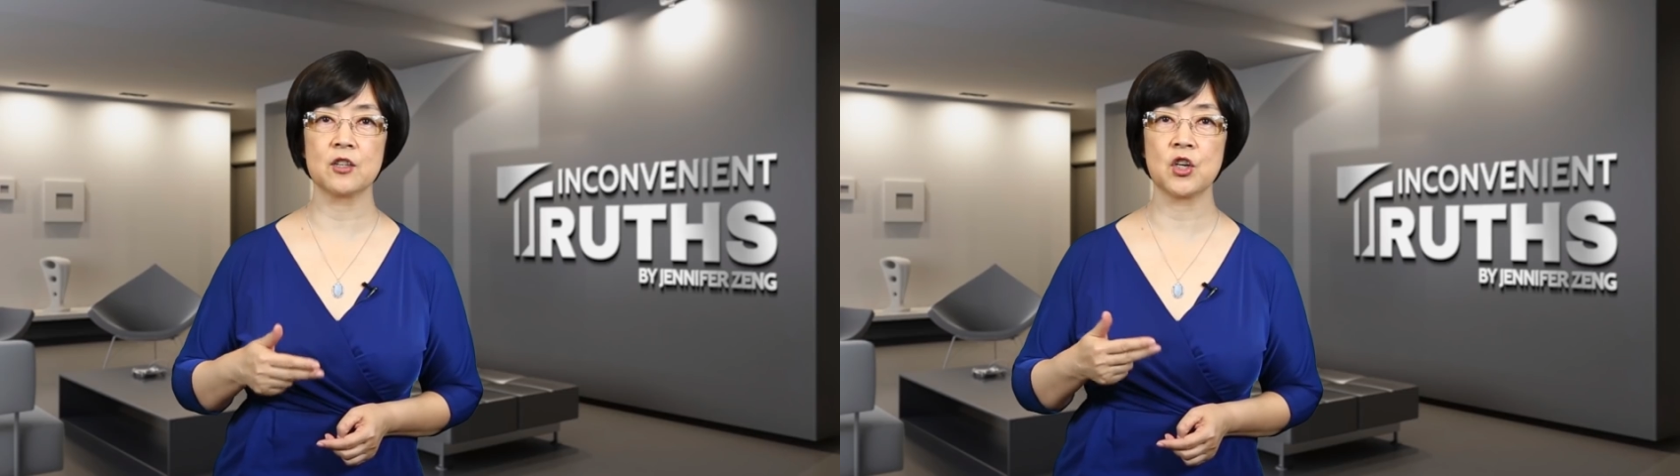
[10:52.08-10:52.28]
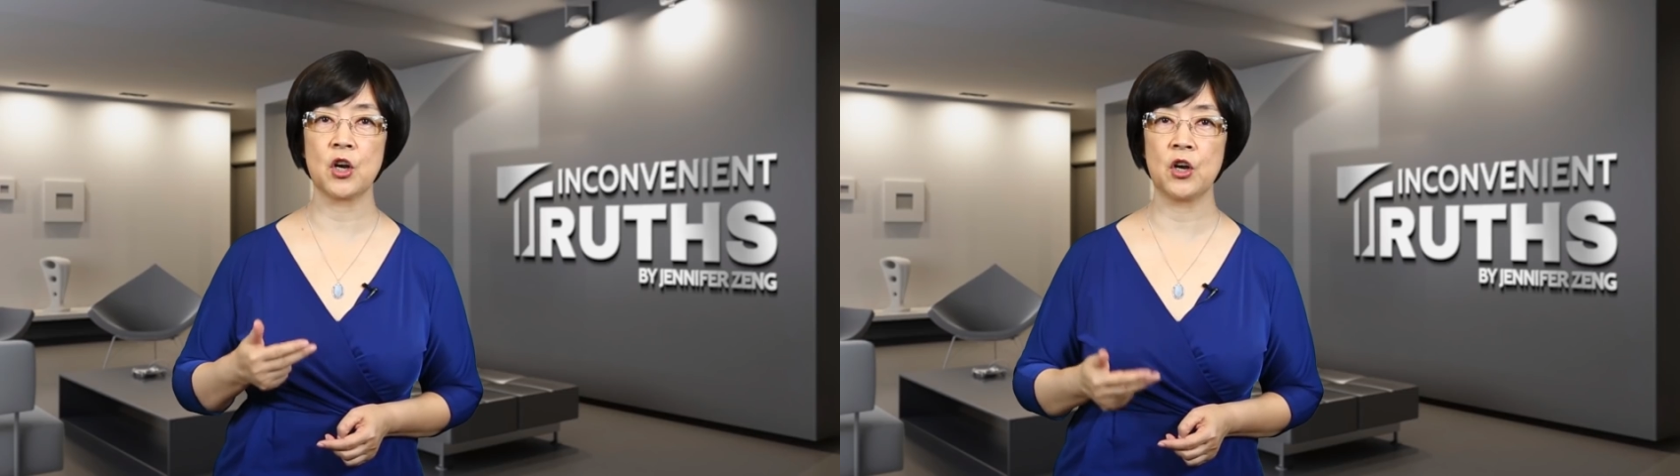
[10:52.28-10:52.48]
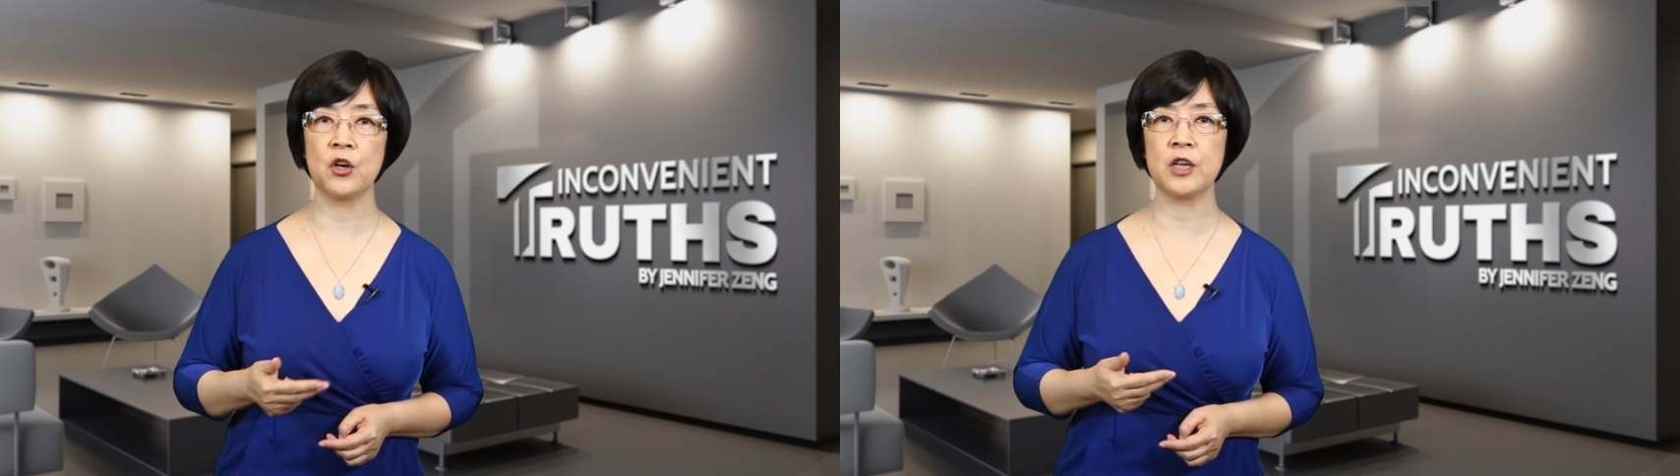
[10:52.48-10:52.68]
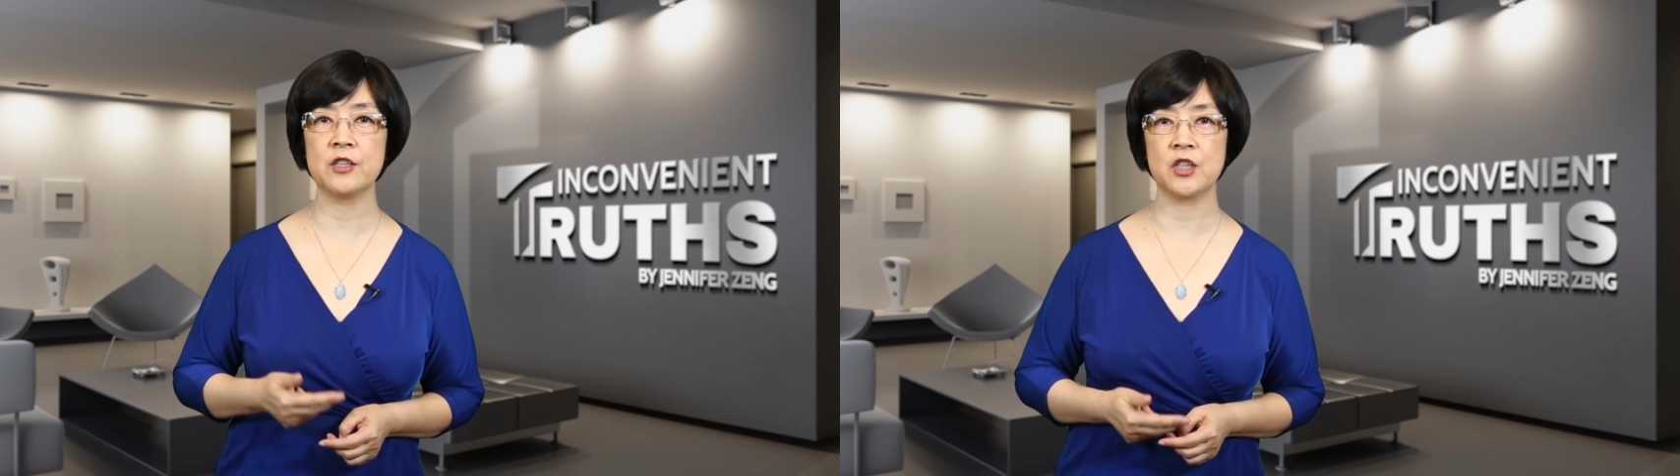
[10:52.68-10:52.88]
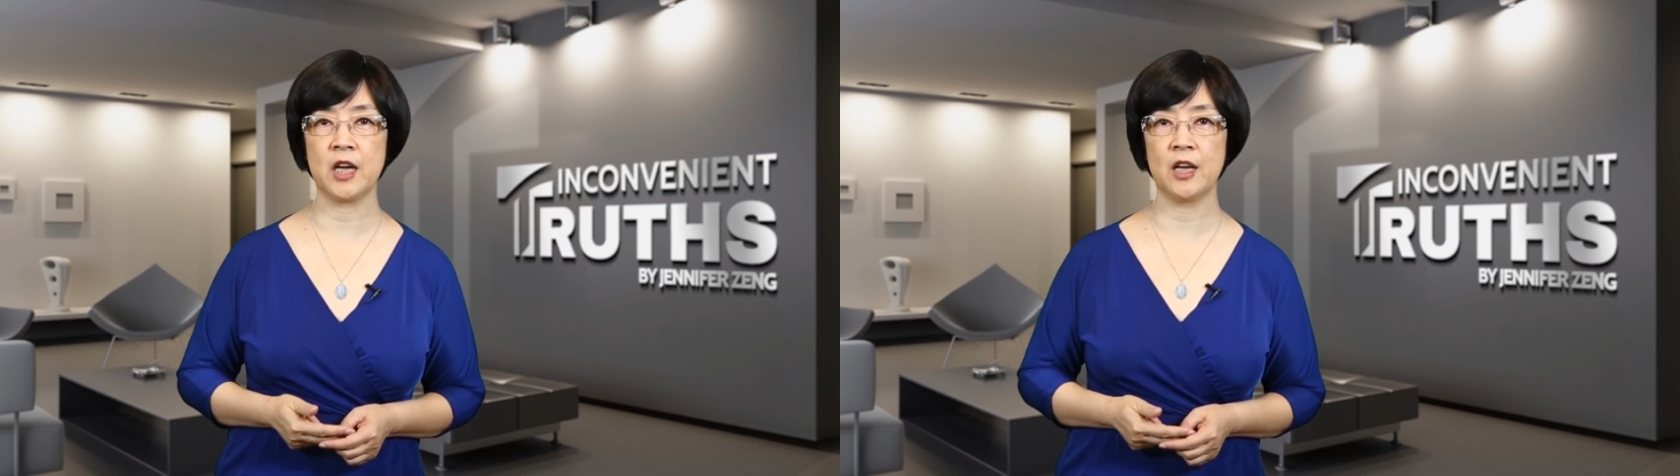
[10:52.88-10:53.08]
Attorney
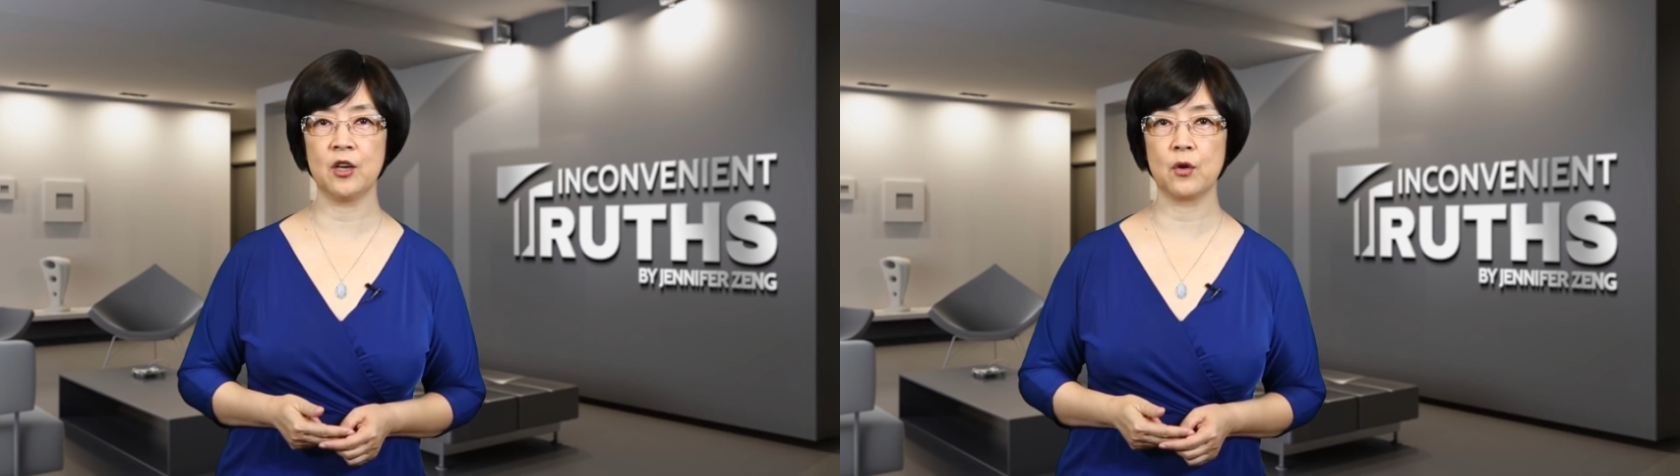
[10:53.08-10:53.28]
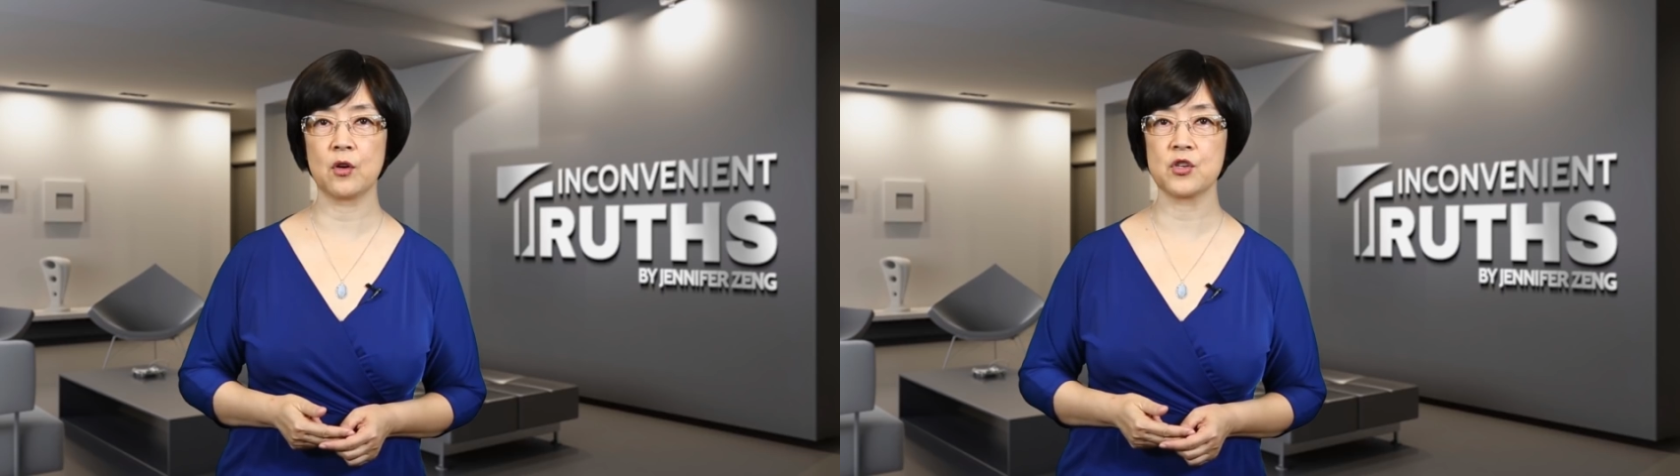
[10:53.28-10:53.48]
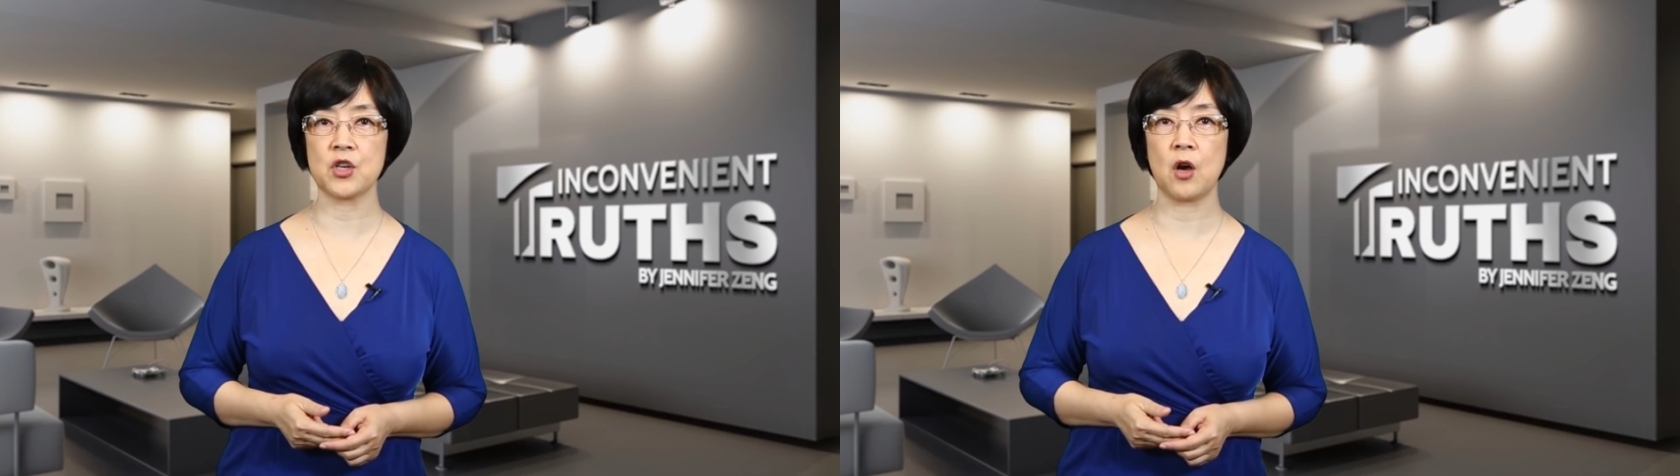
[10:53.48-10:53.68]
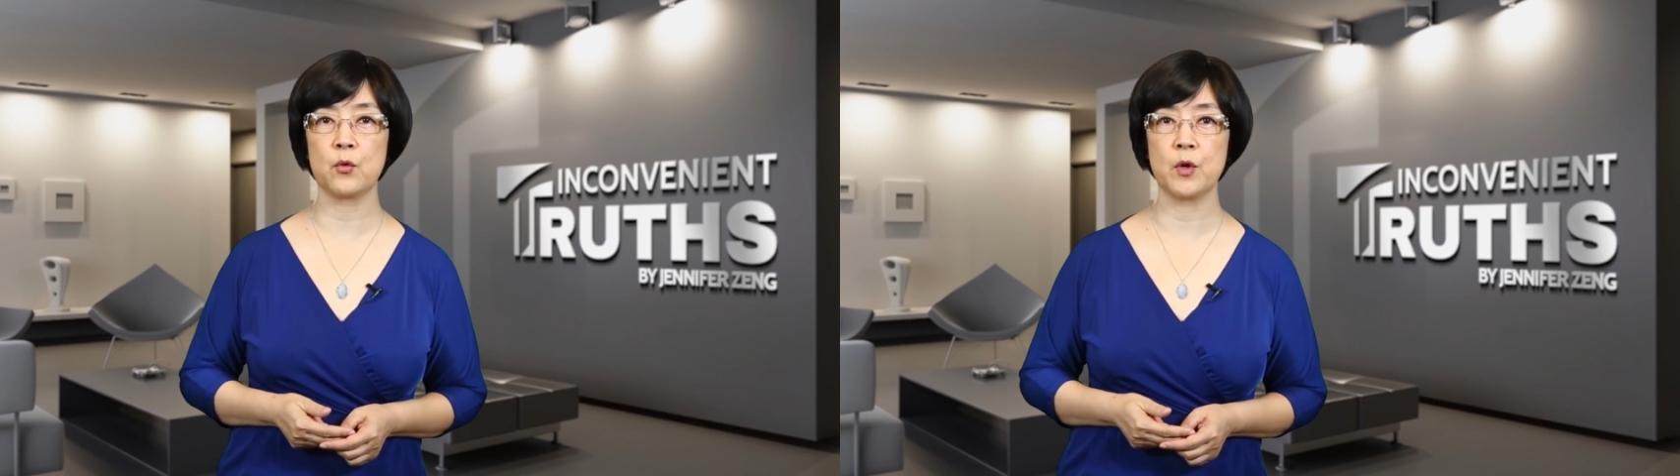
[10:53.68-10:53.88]
General shall